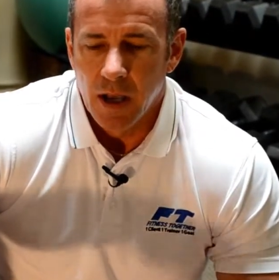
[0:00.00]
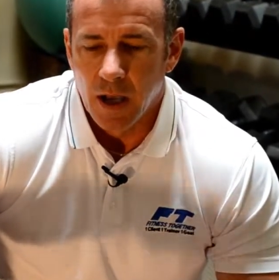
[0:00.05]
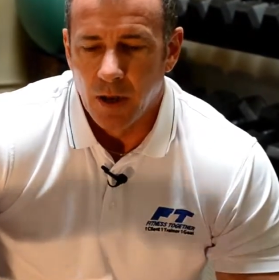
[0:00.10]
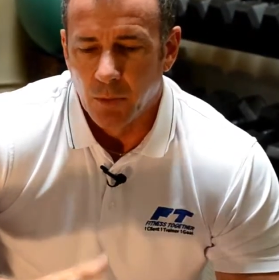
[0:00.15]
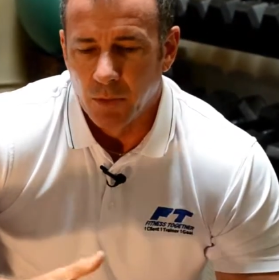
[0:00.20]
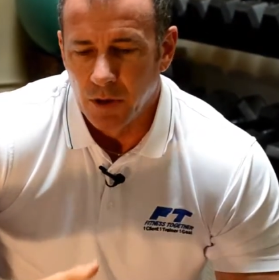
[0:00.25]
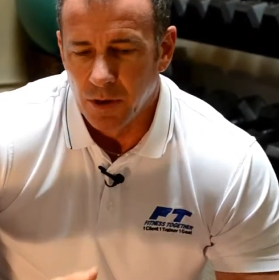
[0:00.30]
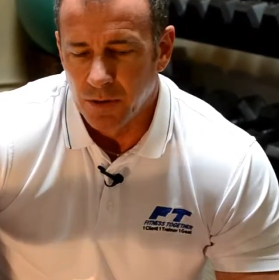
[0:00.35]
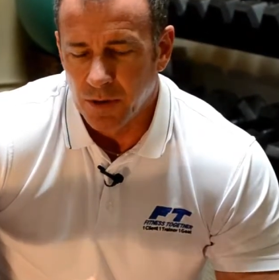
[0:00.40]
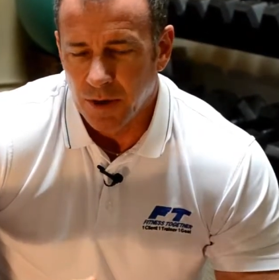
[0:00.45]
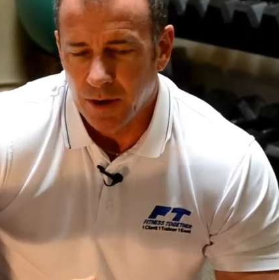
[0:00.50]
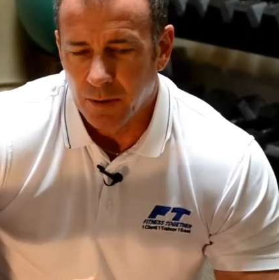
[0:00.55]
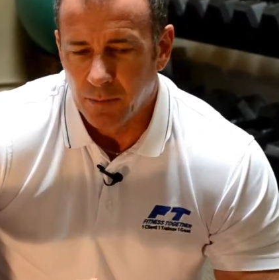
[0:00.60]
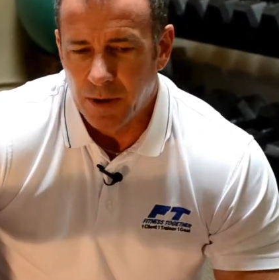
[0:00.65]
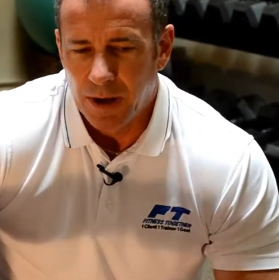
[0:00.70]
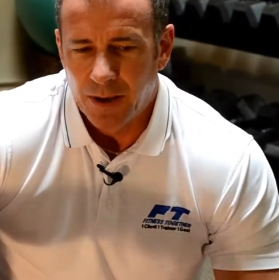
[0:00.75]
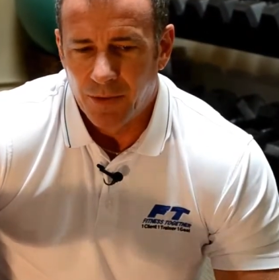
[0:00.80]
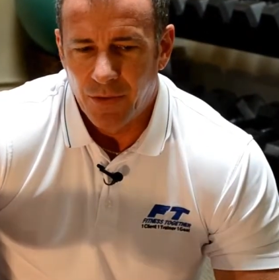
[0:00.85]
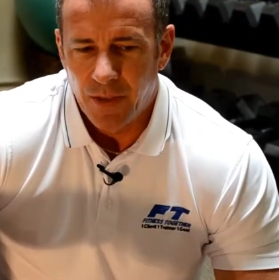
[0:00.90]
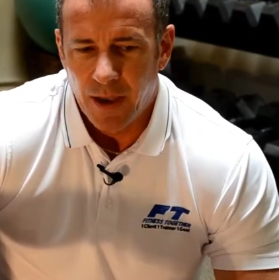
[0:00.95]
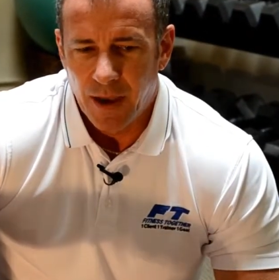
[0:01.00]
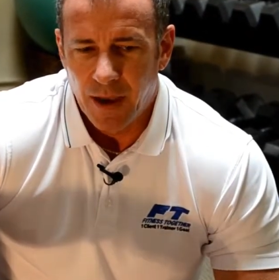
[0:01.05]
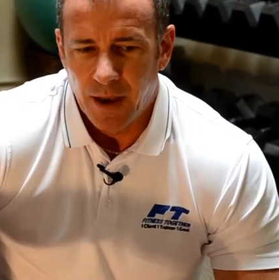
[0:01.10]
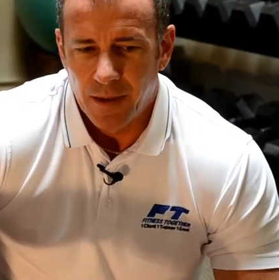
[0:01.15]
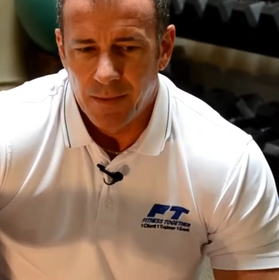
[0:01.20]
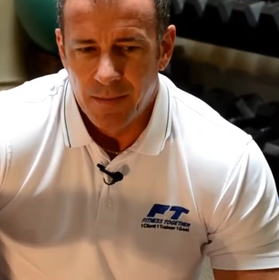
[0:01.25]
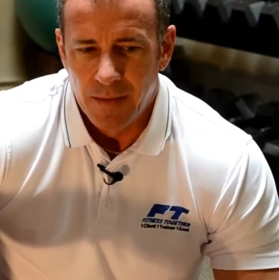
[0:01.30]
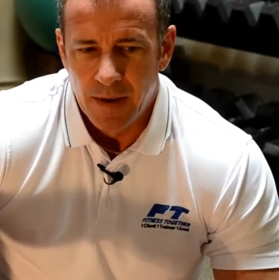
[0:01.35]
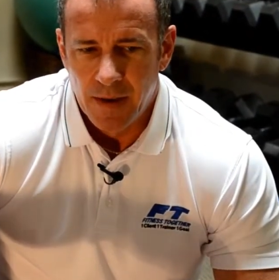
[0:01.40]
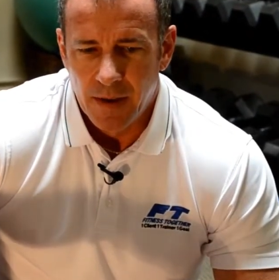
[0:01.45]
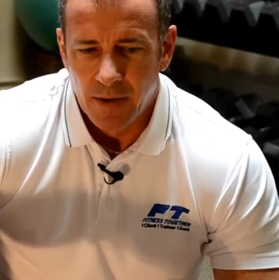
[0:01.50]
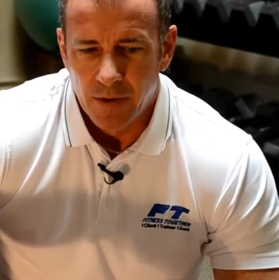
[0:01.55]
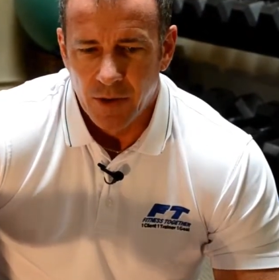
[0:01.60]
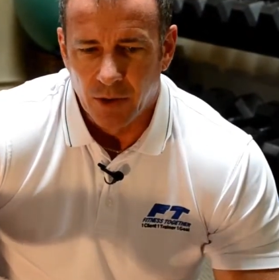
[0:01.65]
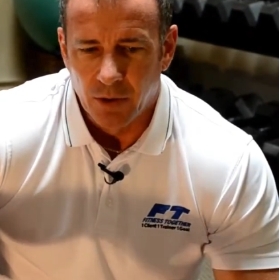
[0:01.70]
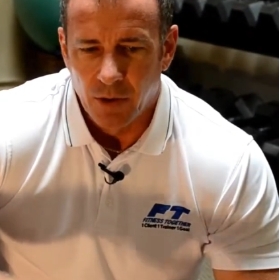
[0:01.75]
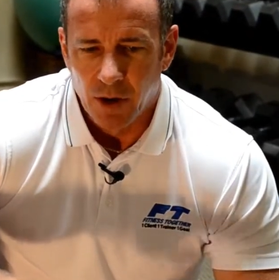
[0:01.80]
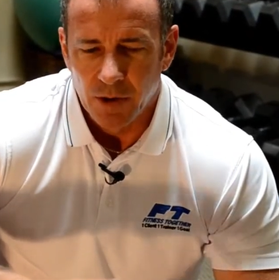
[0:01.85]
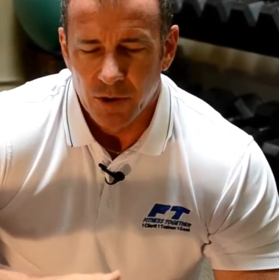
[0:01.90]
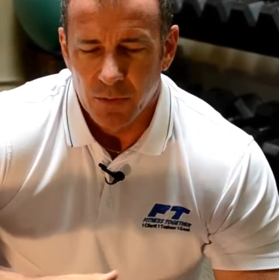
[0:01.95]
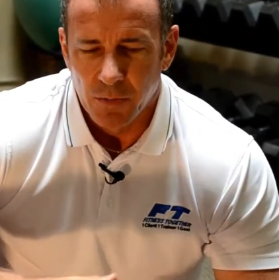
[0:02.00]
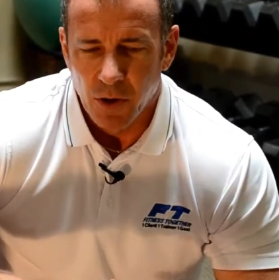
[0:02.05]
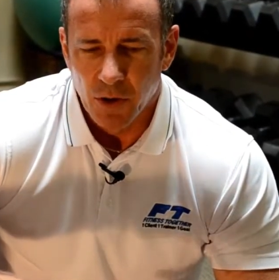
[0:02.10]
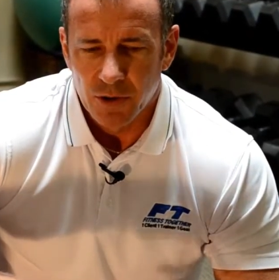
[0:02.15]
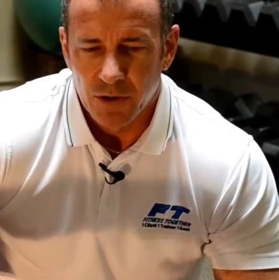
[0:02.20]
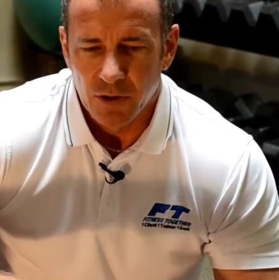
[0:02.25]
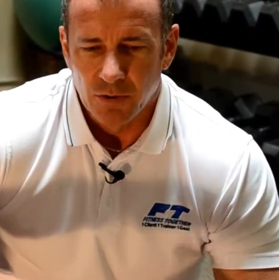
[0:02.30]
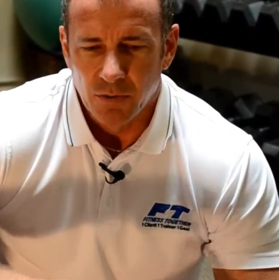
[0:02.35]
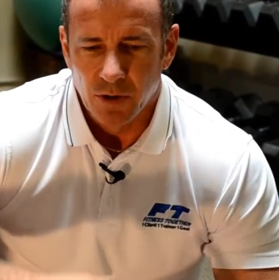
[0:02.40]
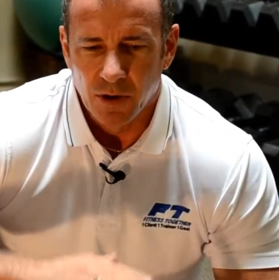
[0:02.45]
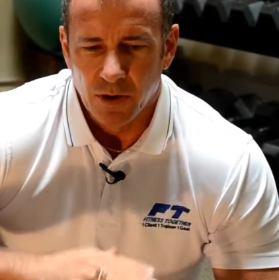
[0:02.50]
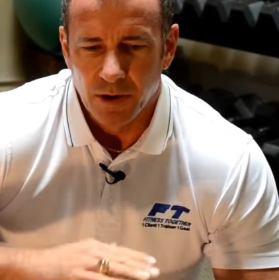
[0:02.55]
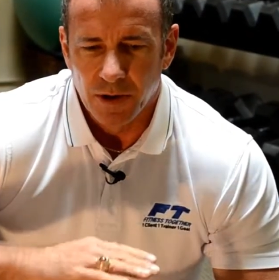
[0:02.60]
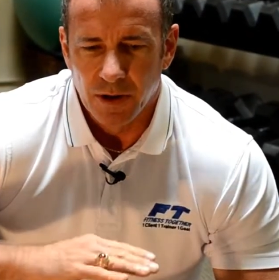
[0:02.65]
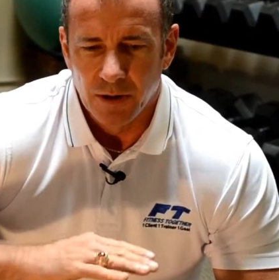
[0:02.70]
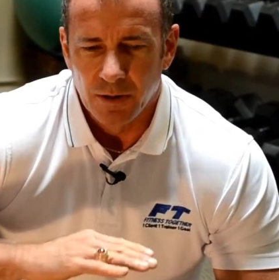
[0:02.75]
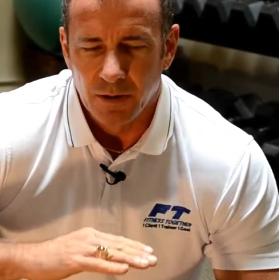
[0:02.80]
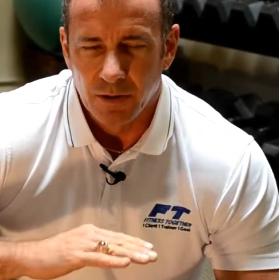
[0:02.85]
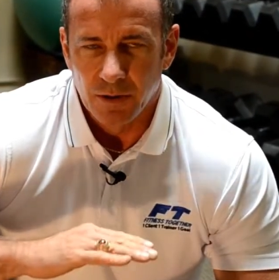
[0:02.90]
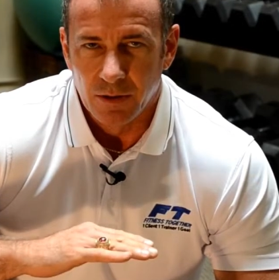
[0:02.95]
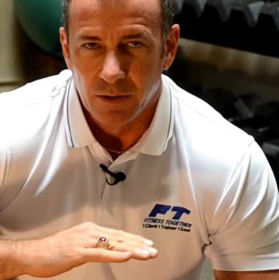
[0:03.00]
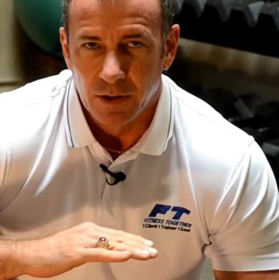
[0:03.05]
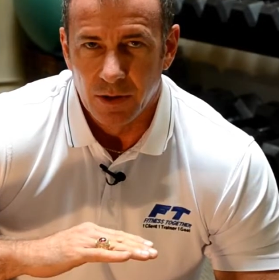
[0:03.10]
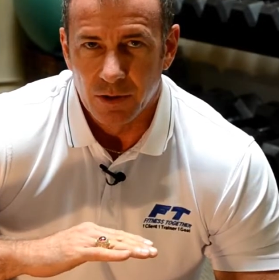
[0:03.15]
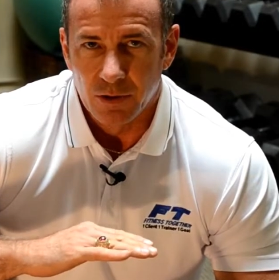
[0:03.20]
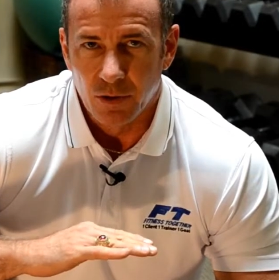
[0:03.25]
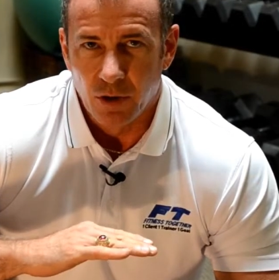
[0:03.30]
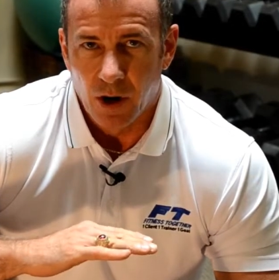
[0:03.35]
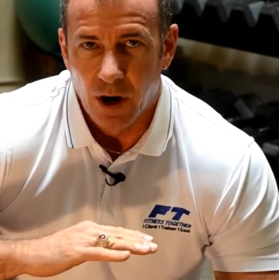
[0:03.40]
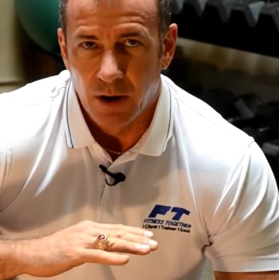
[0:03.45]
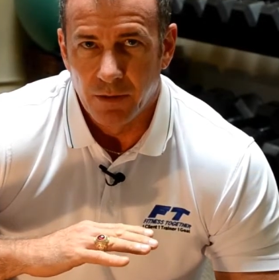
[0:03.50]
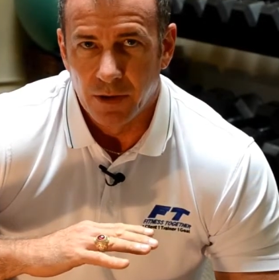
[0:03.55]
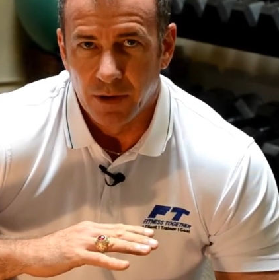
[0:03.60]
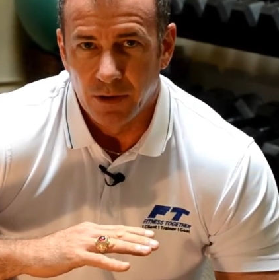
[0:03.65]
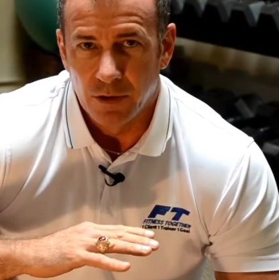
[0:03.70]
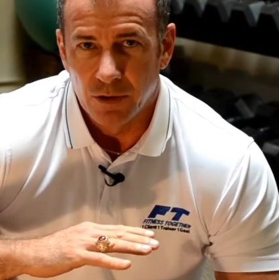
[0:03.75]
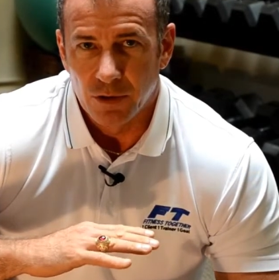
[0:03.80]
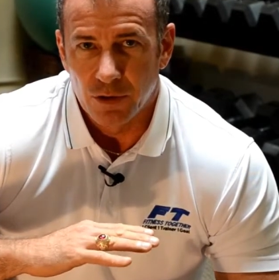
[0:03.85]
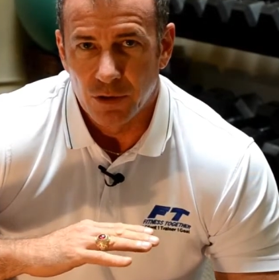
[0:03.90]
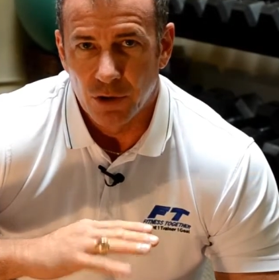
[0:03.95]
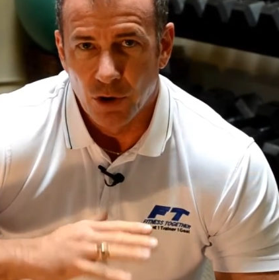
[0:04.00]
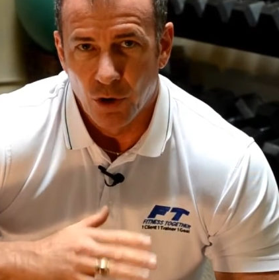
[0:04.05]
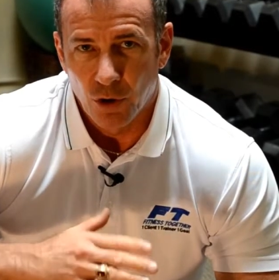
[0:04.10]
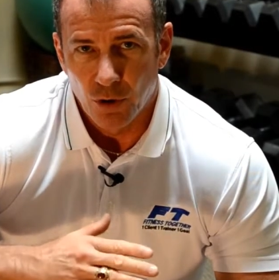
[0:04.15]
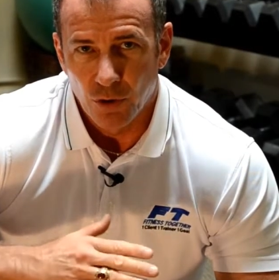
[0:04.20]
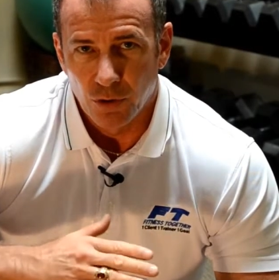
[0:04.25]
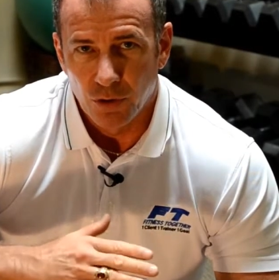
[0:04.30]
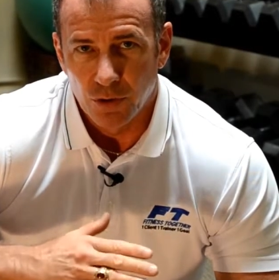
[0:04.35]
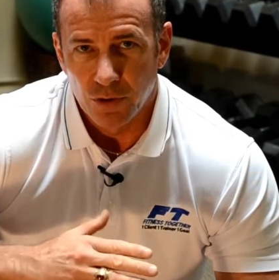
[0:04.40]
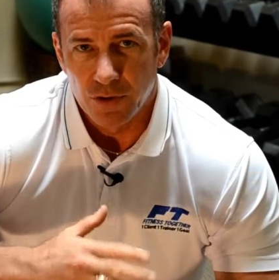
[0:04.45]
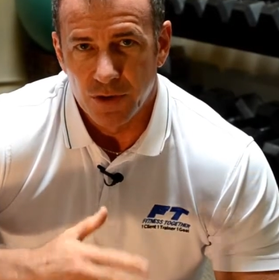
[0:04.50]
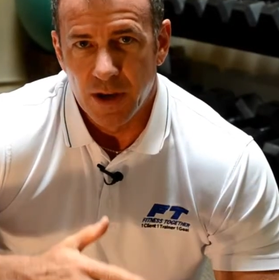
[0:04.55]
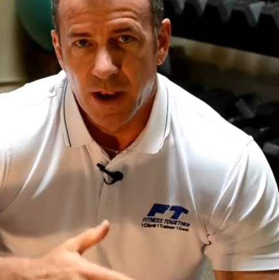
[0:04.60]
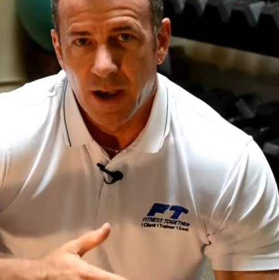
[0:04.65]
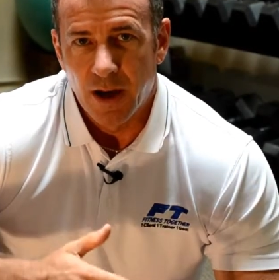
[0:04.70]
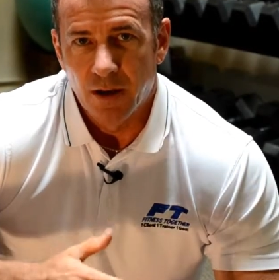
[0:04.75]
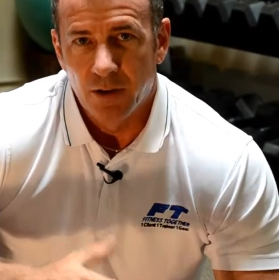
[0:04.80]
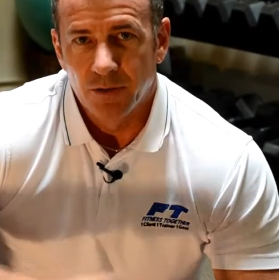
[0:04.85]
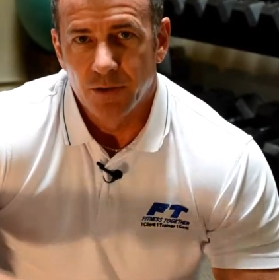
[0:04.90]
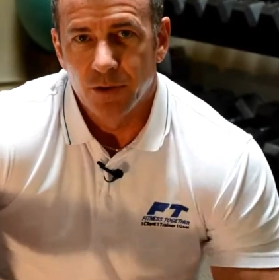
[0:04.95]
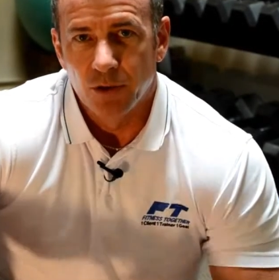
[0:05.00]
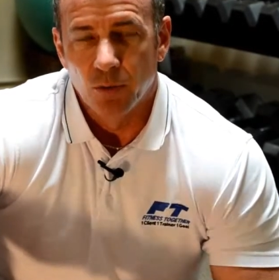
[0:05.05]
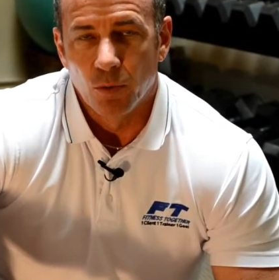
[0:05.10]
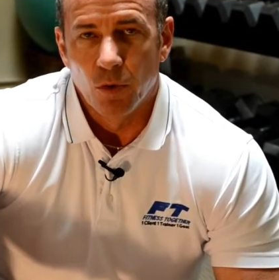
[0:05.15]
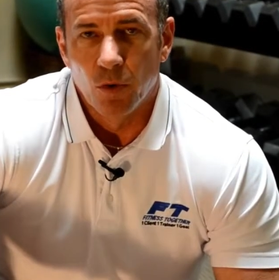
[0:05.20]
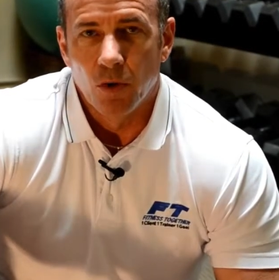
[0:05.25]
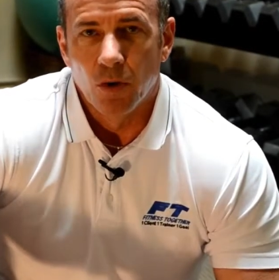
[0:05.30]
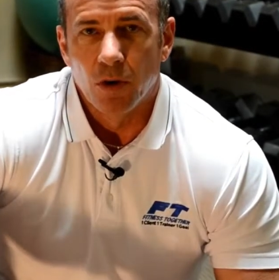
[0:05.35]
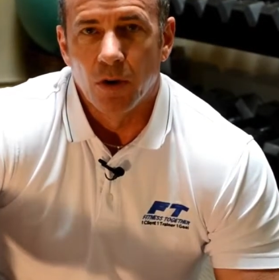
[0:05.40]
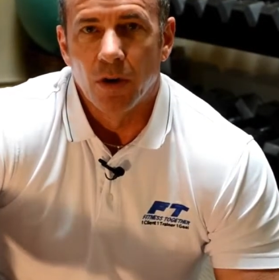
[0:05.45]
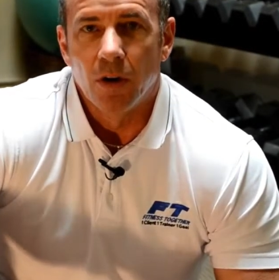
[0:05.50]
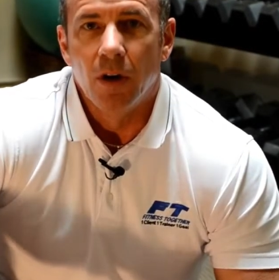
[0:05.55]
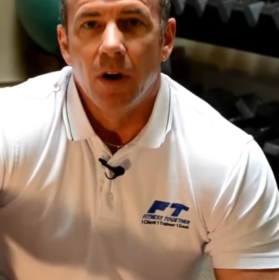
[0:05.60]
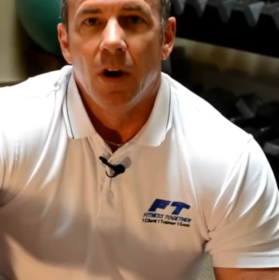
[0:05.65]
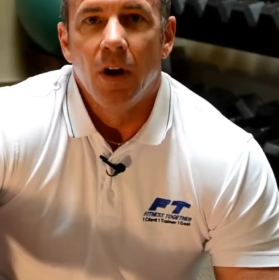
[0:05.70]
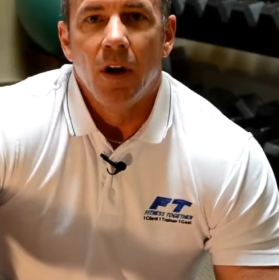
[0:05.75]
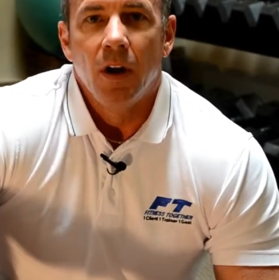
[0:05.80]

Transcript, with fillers: And when you think about that, the crunch motion really is driving your shoulders down toward